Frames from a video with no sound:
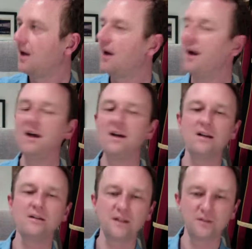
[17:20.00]

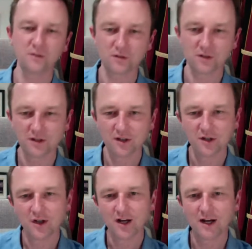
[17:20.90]
Ah, yeah, of course.
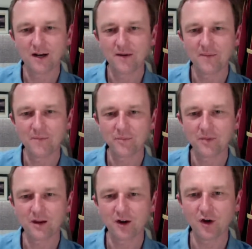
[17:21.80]

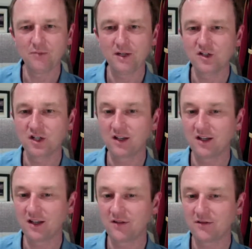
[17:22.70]
Homemade chicken
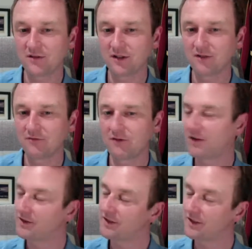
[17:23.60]
Kiev and a
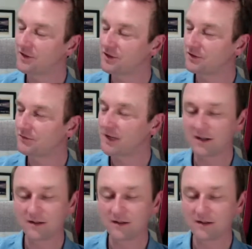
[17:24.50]
rather delicious red.